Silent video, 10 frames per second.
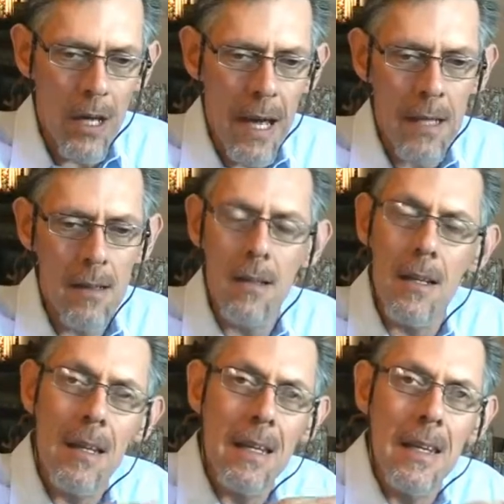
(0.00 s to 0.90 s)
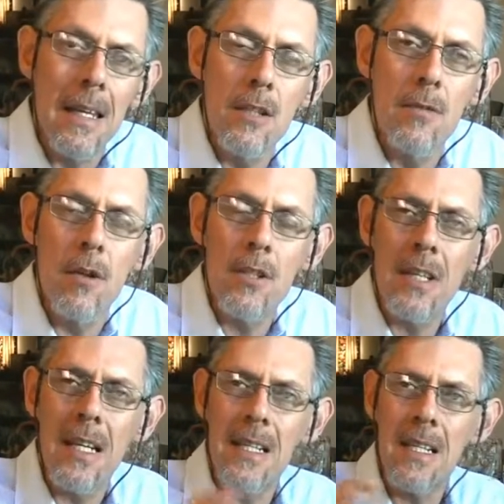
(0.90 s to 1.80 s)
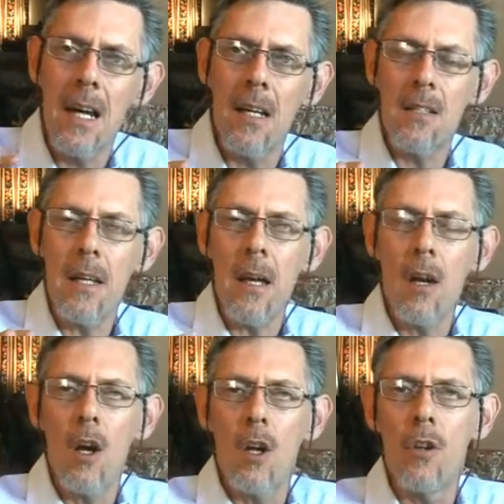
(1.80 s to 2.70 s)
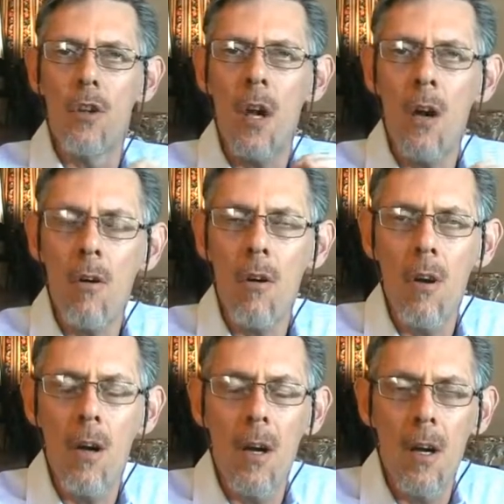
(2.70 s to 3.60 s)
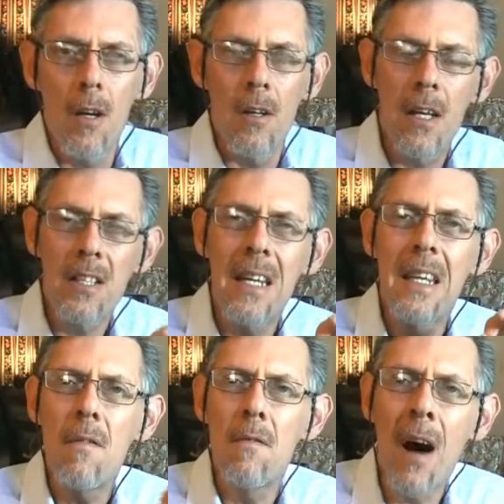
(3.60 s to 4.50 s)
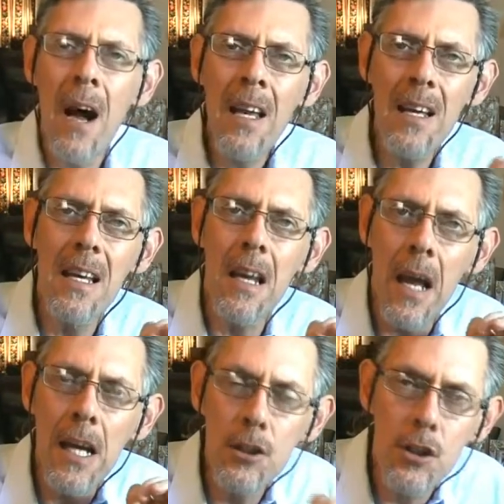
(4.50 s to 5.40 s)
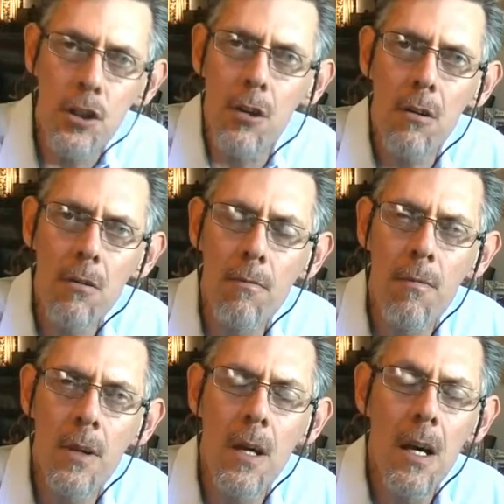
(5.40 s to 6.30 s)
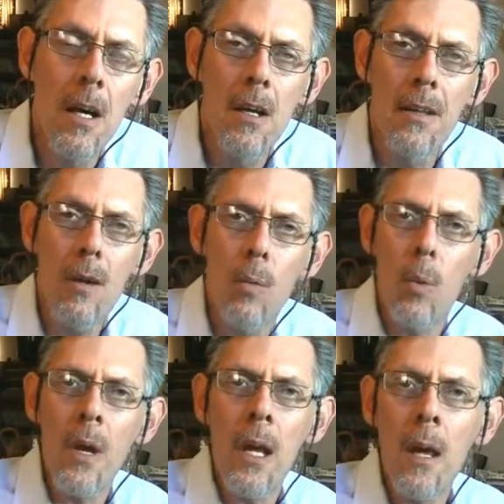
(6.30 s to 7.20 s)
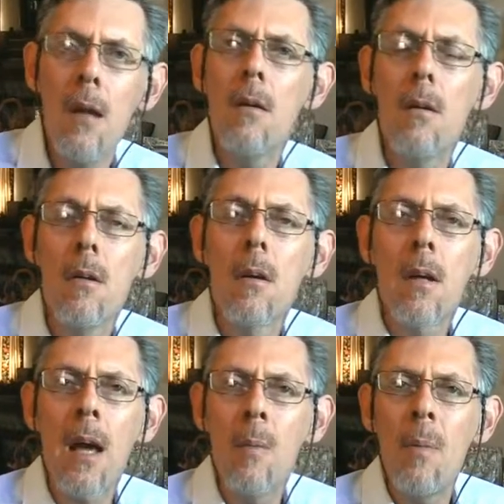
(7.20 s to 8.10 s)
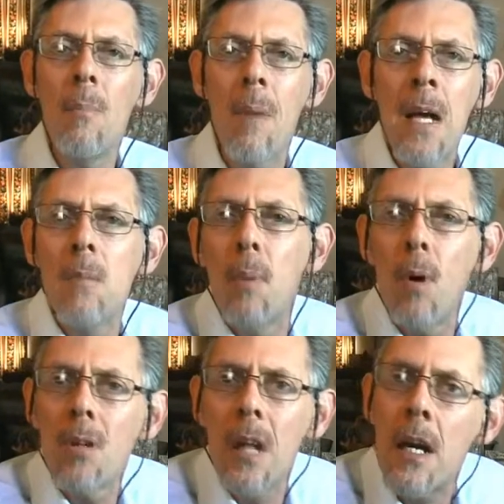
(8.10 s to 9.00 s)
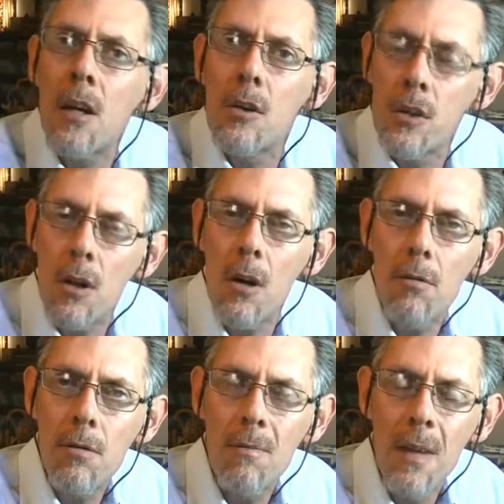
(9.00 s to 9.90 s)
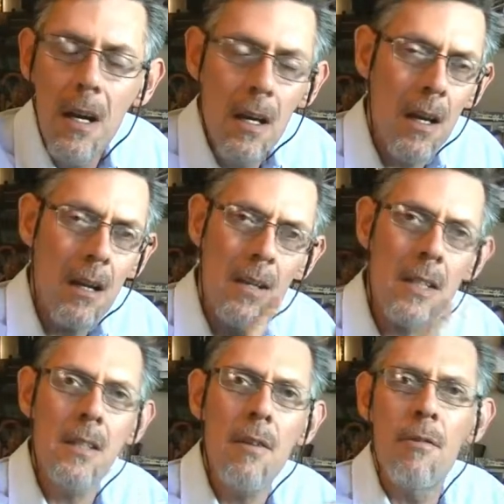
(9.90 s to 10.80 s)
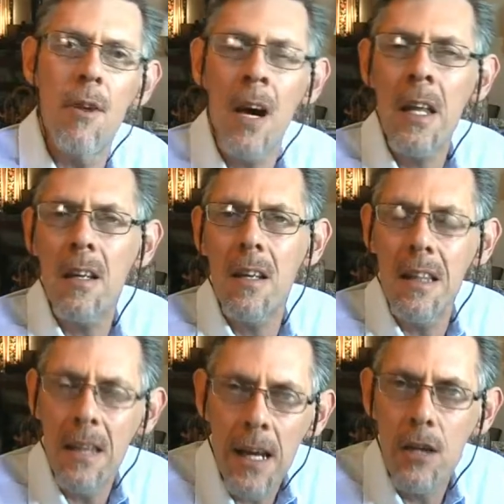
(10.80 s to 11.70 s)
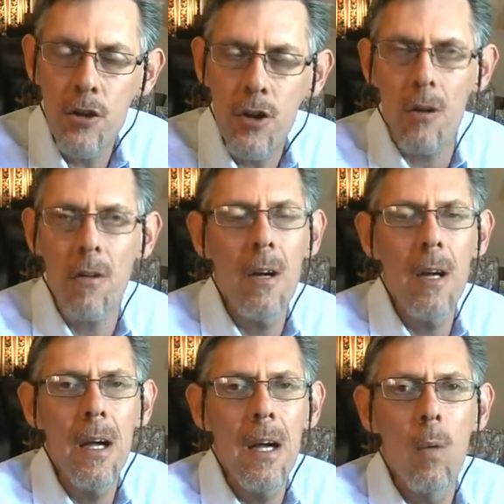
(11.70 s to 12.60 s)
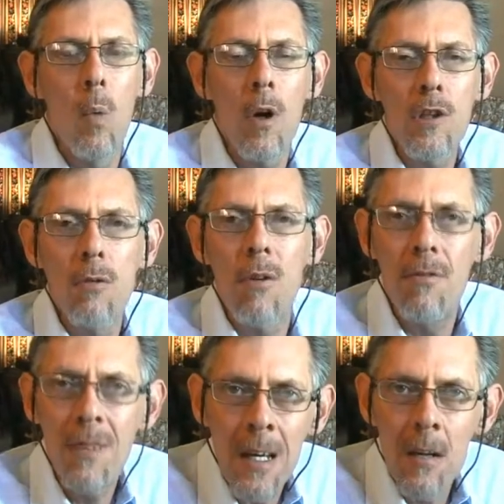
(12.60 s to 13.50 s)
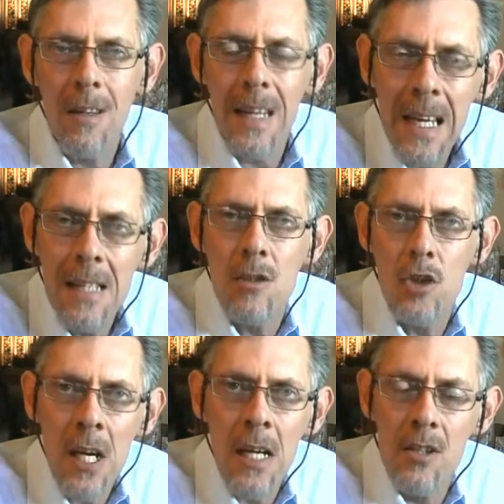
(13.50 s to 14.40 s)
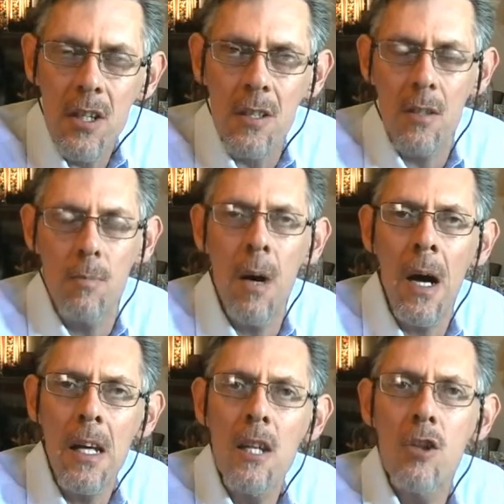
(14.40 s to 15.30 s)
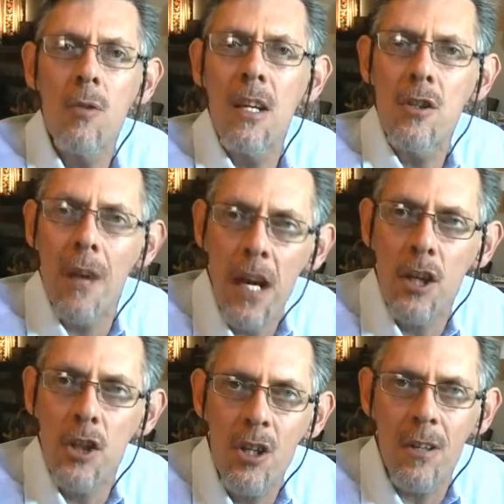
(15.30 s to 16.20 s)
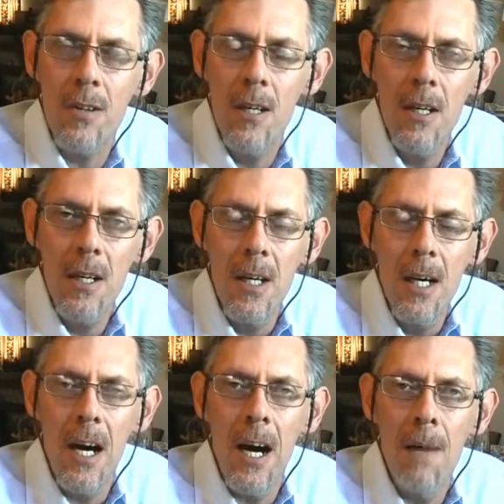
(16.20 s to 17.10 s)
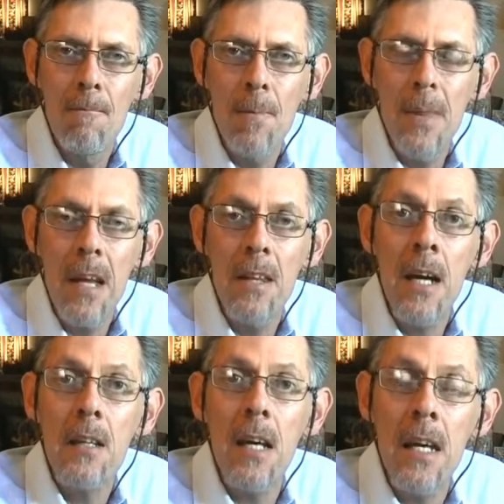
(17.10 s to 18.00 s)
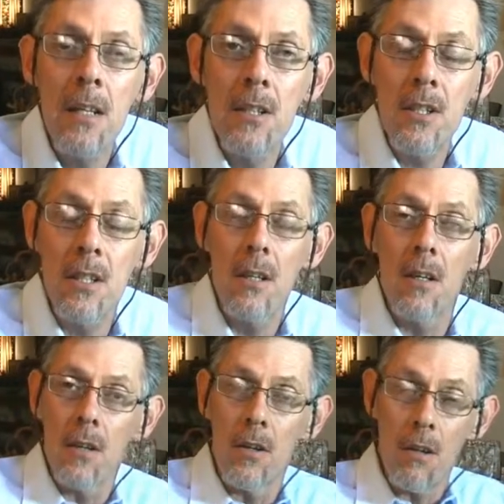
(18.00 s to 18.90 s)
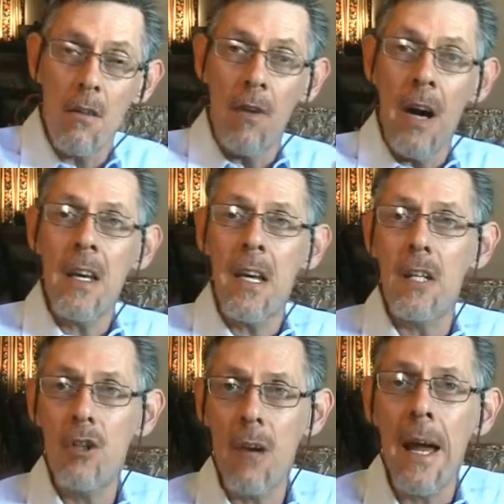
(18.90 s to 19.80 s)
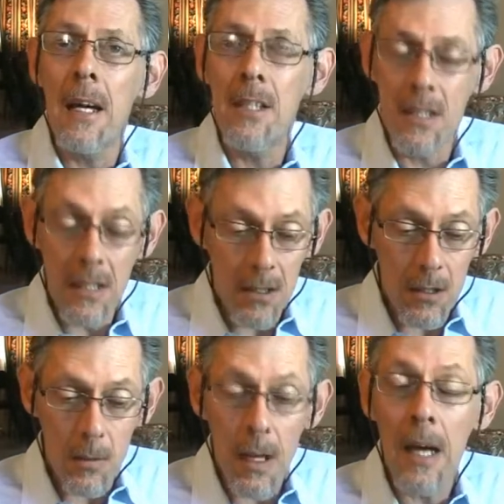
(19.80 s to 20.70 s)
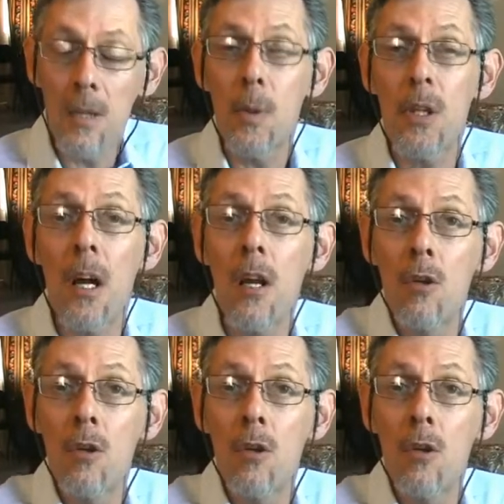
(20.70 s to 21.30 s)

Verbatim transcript: at these verses, it says that there, there's a divine nature that we can be made partakers of. Now, this divine nature was revealed in Jesus by his resurrection. Um, and that is the divine nature as, as pertaining